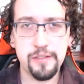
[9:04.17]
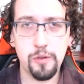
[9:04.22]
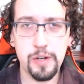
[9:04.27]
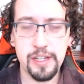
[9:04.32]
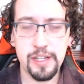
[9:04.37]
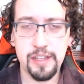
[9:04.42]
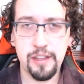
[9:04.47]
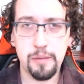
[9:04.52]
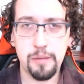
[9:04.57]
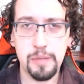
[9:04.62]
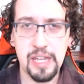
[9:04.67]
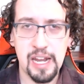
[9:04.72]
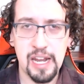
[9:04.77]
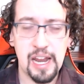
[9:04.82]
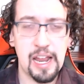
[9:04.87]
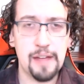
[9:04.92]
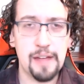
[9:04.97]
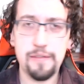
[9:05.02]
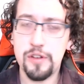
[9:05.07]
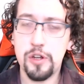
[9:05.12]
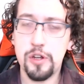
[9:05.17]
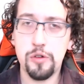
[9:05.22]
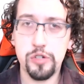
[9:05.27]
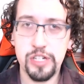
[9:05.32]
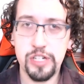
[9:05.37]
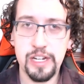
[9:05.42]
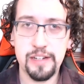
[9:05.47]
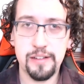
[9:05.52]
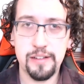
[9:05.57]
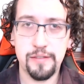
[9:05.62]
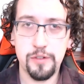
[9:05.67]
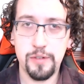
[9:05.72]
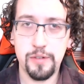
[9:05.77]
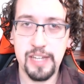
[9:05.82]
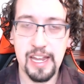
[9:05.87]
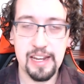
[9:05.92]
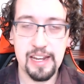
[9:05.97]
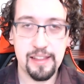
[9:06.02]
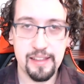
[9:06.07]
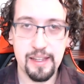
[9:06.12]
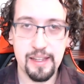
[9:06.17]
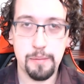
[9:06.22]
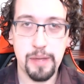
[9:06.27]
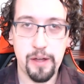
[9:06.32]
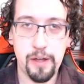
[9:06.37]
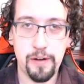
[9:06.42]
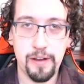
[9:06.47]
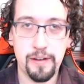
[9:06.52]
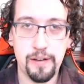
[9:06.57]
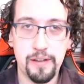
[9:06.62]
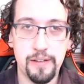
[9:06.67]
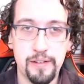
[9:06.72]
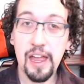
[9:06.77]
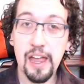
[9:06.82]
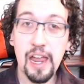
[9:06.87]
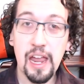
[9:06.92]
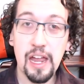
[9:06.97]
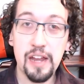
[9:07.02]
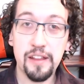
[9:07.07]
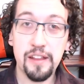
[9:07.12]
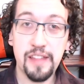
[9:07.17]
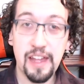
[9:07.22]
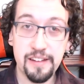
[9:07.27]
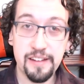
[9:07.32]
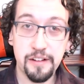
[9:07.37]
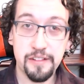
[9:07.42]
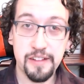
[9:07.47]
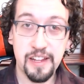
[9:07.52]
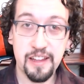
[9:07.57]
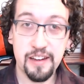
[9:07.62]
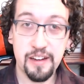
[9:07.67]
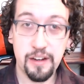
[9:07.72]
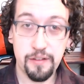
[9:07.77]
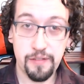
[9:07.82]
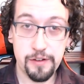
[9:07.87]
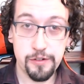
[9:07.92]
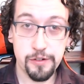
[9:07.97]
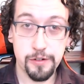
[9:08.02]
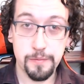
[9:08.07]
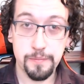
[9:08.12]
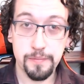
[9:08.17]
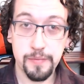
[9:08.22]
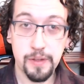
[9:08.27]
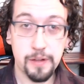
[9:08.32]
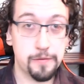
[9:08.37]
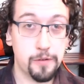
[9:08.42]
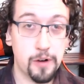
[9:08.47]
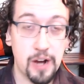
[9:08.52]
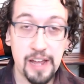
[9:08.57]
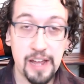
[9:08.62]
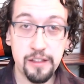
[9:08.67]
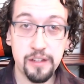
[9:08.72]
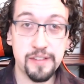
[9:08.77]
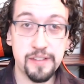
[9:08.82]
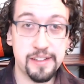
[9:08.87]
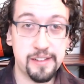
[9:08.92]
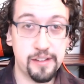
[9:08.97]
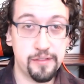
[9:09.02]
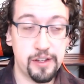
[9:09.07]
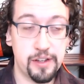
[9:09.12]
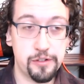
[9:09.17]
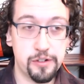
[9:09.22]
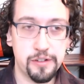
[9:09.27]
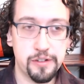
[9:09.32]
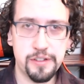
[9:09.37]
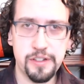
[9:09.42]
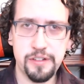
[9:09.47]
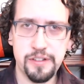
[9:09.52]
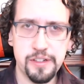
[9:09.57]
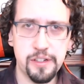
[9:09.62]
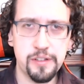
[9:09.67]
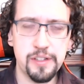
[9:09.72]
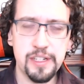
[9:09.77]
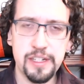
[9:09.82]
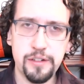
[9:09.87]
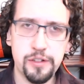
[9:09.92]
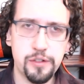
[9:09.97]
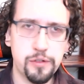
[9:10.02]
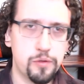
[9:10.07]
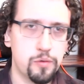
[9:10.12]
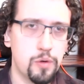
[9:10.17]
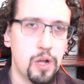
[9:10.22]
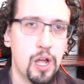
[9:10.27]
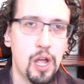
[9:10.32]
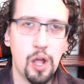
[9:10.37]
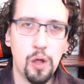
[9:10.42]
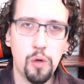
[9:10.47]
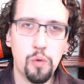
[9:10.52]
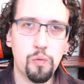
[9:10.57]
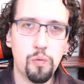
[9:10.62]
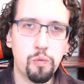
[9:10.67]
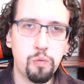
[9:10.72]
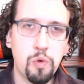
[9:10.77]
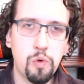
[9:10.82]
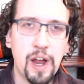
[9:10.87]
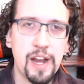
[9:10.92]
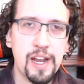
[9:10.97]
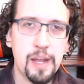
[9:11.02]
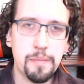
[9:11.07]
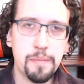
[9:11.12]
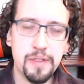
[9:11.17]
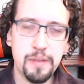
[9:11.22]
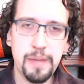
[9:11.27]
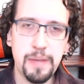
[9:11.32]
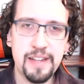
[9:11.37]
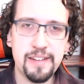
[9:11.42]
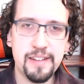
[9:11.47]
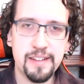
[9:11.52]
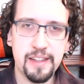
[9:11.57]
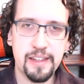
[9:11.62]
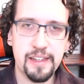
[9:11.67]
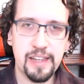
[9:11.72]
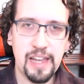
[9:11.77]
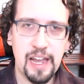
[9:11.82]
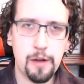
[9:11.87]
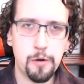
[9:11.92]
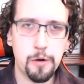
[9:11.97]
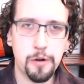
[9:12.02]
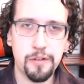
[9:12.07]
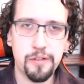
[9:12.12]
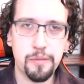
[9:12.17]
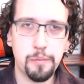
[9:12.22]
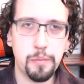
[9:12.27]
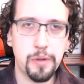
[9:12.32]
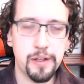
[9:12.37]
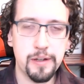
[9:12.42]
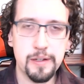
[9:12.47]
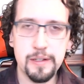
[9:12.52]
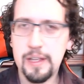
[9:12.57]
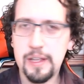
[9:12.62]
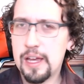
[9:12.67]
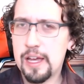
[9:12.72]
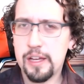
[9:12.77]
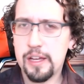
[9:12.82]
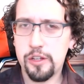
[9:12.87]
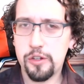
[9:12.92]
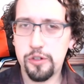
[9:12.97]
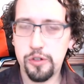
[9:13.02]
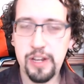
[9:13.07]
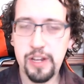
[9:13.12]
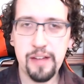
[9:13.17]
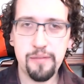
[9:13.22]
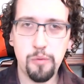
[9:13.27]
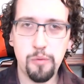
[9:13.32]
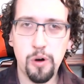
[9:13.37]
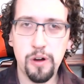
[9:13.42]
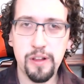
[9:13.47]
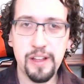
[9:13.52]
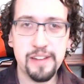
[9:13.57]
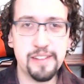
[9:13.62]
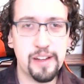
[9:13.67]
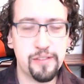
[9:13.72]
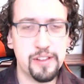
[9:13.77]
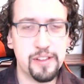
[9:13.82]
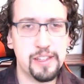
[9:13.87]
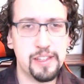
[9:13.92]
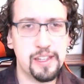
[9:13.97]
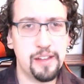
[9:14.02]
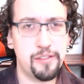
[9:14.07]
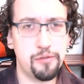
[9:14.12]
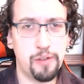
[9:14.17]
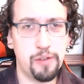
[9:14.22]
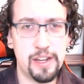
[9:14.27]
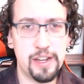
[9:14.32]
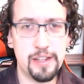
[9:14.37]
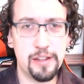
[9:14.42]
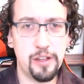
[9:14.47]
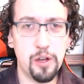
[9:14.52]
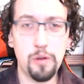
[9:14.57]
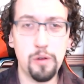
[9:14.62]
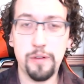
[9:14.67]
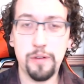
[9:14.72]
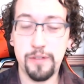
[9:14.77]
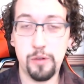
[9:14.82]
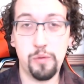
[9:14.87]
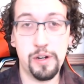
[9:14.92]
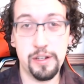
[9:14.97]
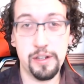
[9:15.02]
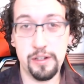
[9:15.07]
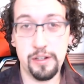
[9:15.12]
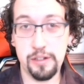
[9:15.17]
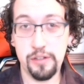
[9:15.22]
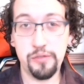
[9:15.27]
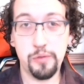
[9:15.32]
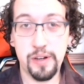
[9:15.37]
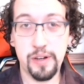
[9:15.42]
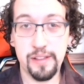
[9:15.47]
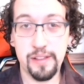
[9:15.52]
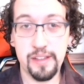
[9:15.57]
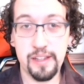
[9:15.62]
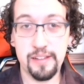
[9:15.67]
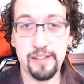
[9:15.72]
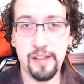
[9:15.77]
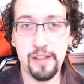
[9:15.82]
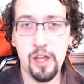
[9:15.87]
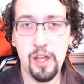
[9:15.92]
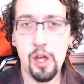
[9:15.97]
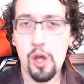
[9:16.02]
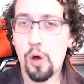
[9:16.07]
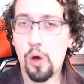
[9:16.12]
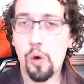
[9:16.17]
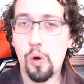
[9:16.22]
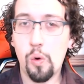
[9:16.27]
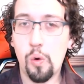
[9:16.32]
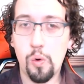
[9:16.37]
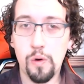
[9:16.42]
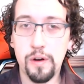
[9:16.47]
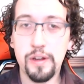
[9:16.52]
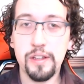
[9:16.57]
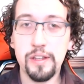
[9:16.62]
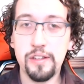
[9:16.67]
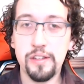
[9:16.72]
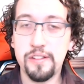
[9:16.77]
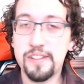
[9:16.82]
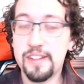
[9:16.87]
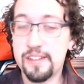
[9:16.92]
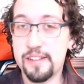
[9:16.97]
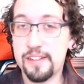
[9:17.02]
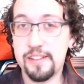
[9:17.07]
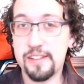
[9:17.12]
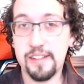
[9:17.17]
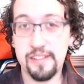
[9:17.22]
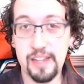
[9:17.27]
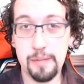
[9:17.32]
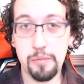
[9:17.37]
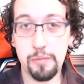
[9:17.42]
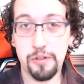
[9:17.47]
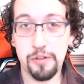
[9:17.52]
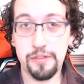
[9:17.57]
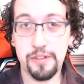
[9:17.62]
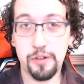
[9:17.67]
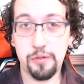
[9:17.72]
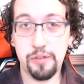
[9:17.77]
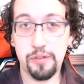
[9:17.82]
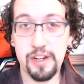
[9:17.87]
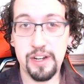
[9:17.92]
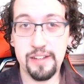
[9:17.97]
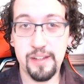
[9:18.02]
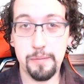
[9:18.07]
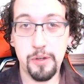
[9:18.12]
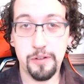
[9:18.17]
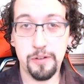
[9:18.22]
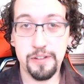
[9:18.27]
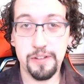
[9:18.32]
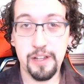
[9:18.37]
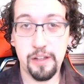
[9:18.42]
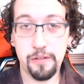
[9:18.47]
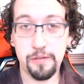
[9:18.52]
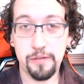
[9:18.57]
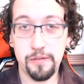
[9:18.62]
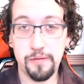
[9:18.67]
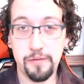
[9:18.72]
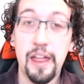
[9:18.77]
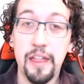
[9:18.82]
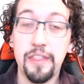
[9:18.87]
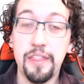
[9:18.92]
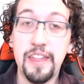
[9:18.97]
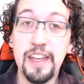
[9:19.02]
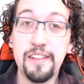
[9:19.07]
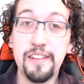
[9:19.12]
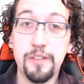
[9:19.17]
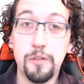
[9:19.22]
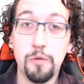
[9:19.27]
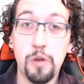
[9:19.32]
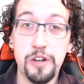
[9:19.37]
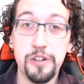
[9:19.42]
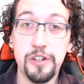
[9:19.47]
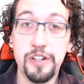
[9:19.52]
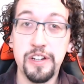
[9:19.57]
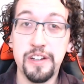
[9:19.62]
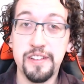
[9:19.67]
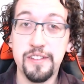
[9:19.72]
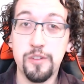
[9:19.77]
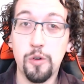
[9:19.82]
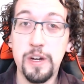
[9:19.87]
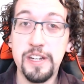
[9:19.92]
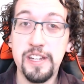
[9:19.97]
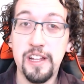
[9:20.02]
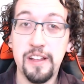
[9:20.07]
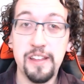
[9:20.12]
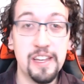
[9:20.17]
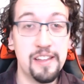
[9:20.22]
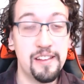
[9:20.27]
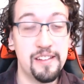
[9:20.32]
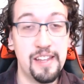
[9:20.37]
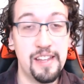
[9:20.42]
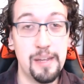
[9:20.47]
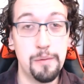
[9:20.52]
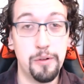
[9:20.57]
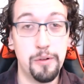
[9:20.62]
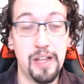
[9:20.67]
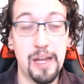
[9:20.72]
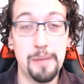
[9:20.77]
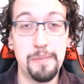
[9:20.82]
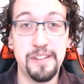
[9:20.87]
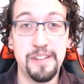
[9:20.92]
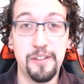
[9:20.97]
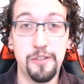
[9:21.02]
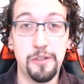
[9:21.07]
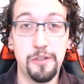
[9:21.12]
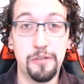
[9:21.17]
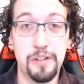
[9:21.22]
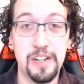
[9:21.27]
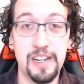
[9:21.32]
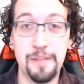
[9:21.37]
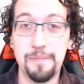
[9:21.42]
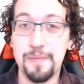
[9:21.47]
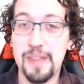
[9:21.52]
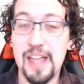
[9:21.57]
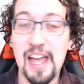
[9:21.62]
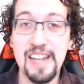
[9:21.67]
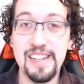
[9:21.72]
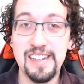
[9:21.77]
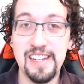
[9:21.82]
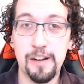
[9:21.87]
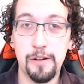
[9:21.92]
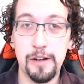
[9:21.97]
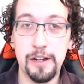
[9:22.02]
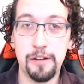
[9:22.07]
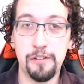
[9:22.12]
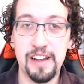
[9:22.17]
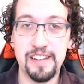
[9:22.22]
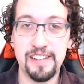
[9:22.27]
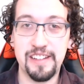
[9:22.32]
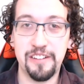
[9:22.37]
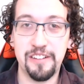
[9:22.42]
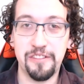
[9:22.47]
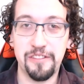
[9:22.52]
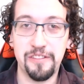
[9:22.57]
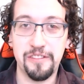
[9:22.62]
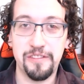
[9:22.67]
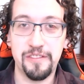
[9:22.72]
going to kill me and I have no chance of doing anything about it. And that's our second adventure. For either of these adventures, you'd still need to write up the basic encounters, but you should have more or less everything else ready to go if you wanted to use one of these, or use these as examples to create some yourself. Thanks for watching Storytelling at the Table, Episode 3, A Daring Rescue.